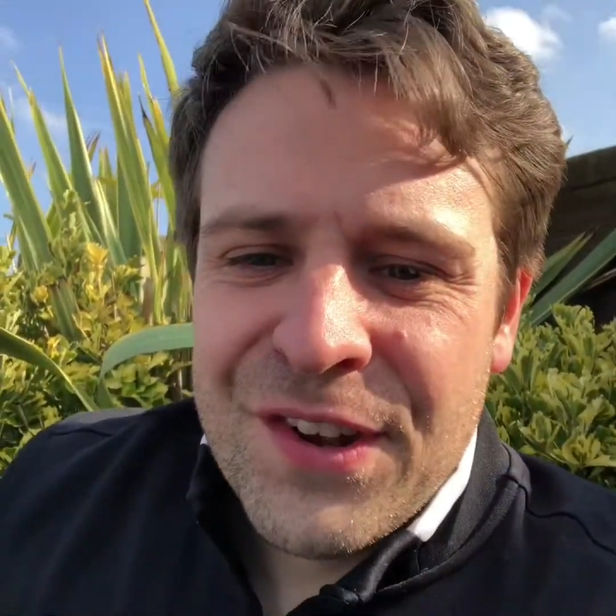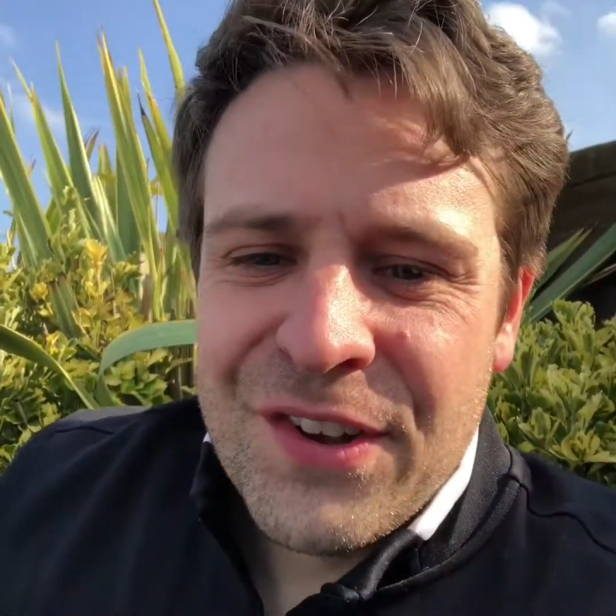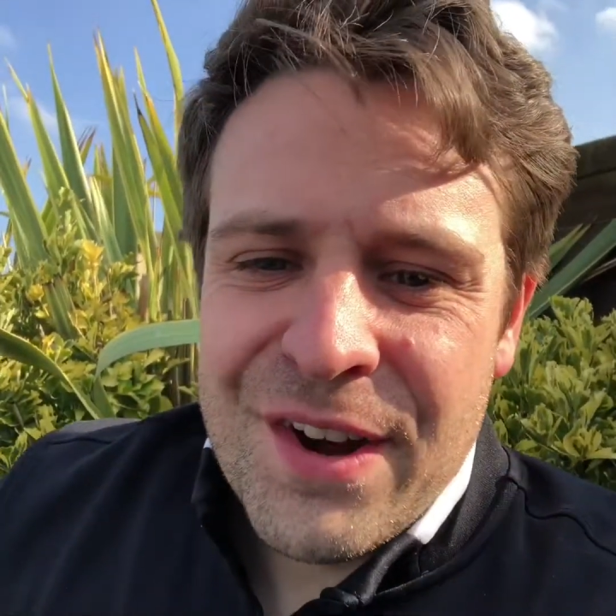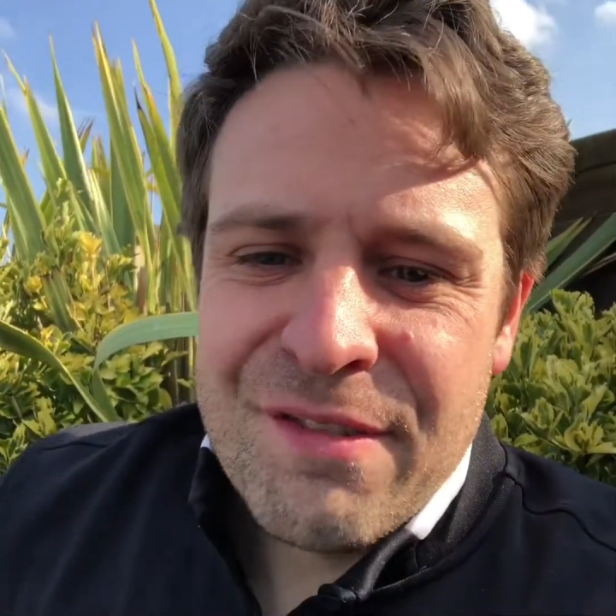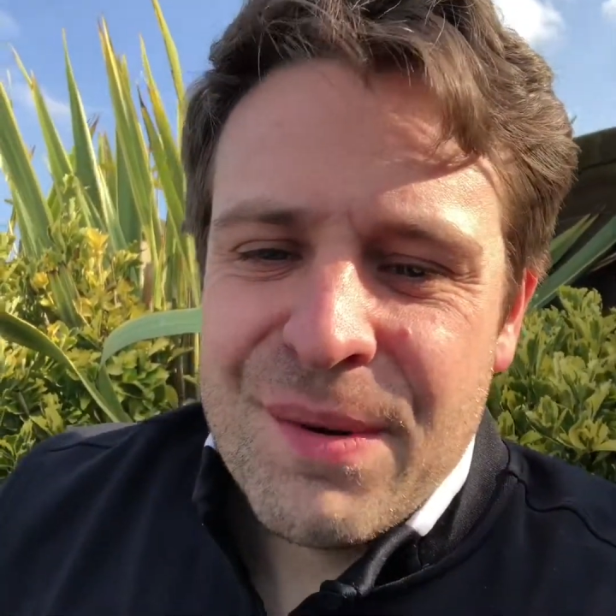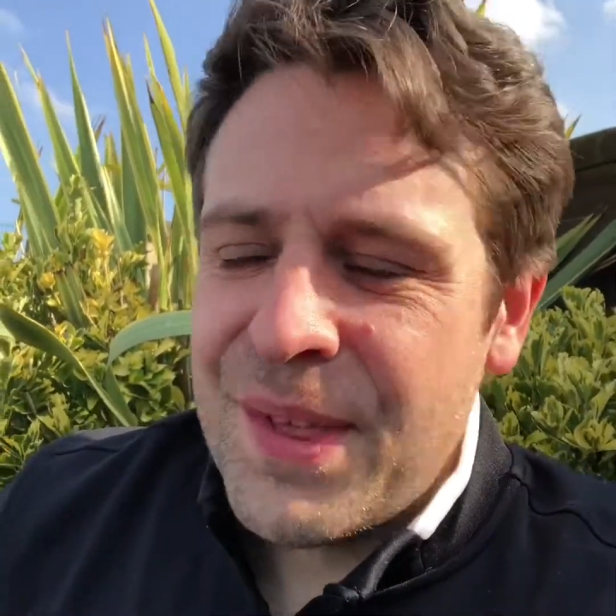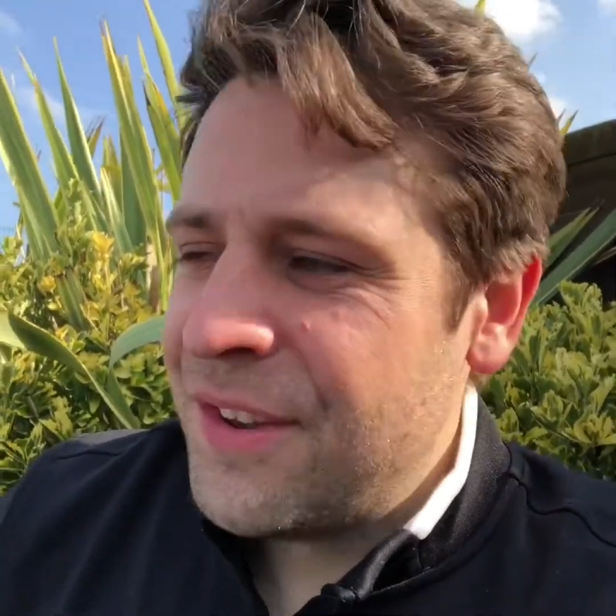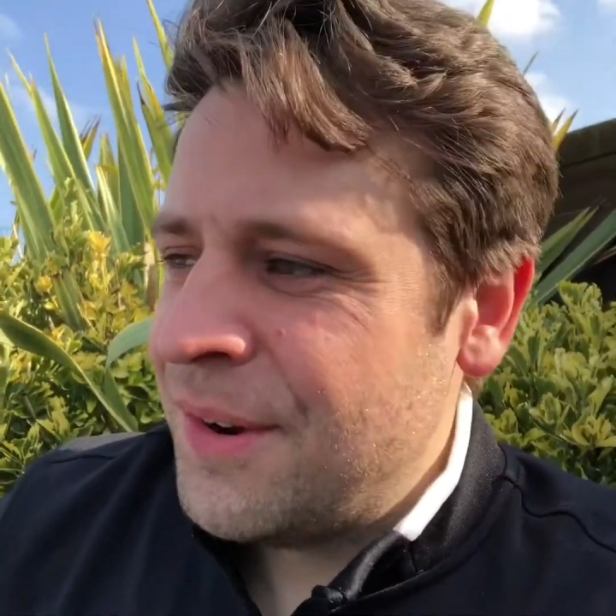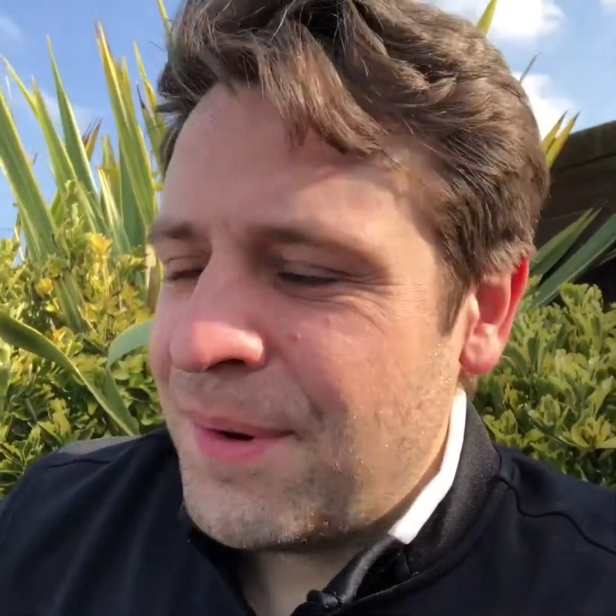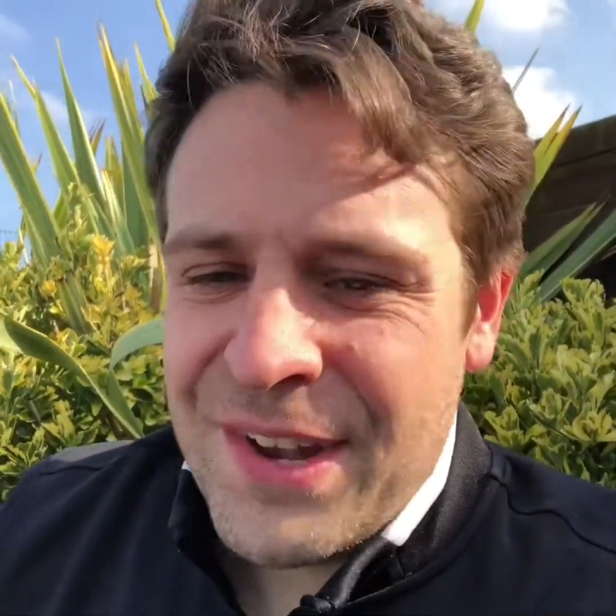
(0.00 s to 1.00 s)
deciphering whether
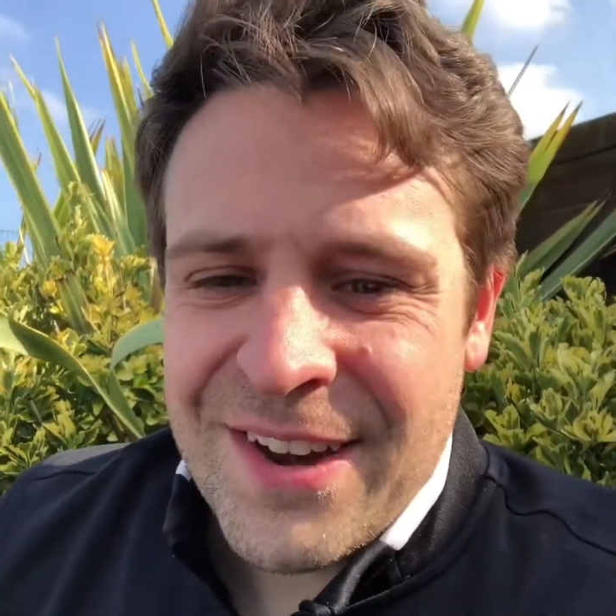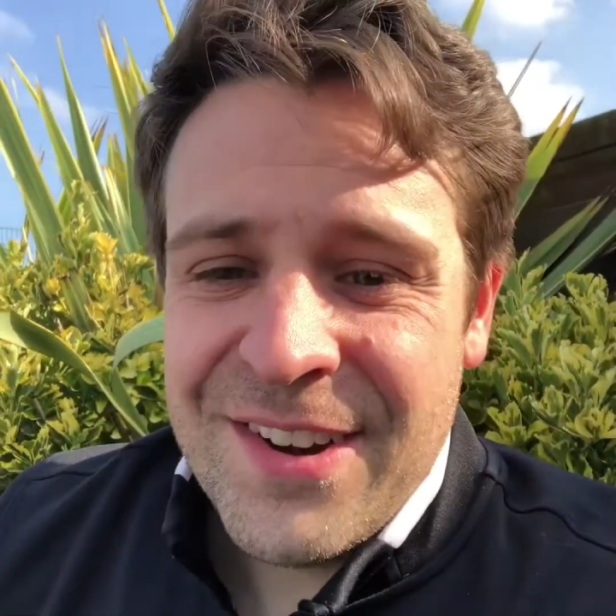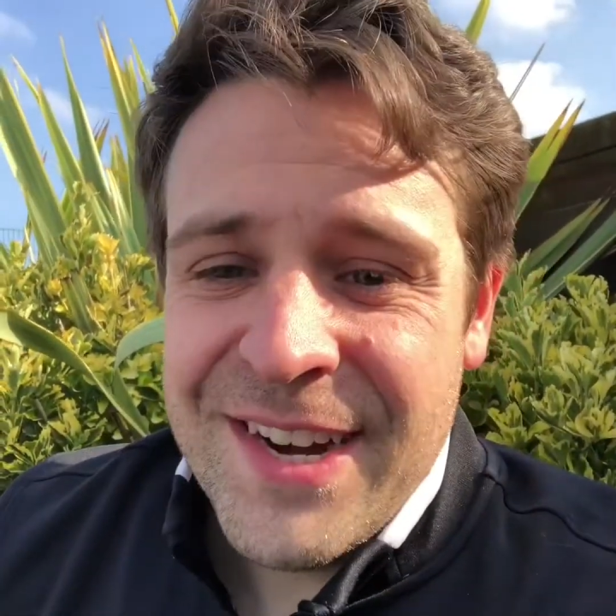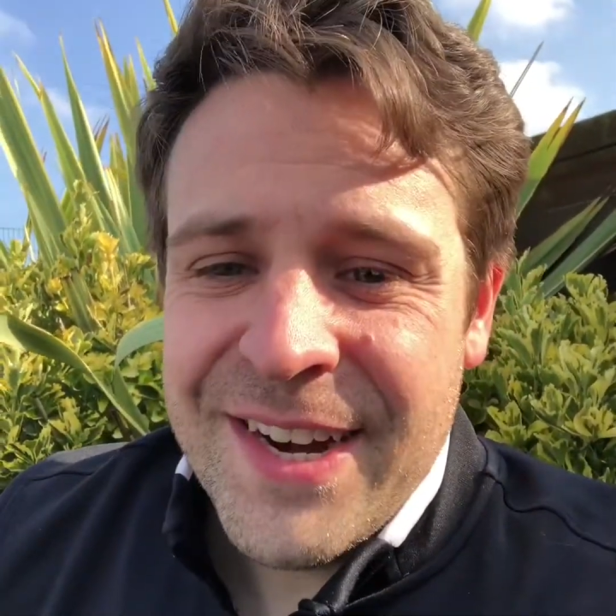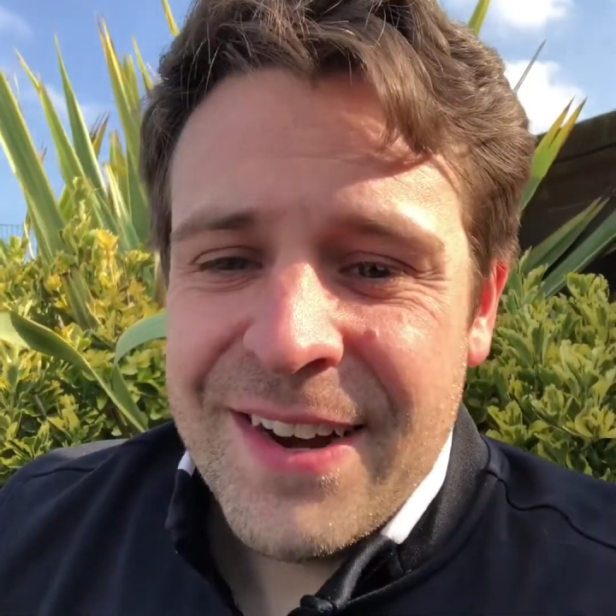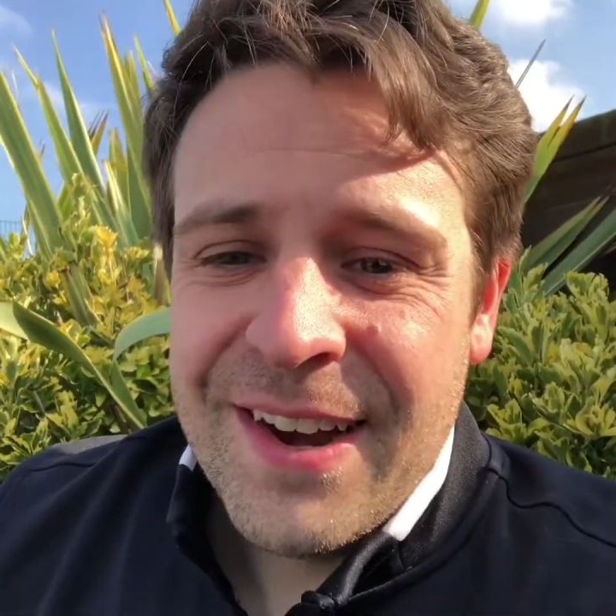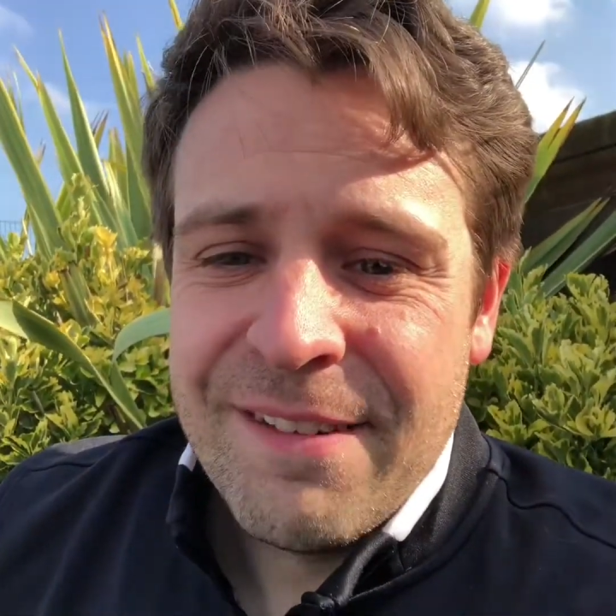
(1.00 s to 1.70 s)
someone's actually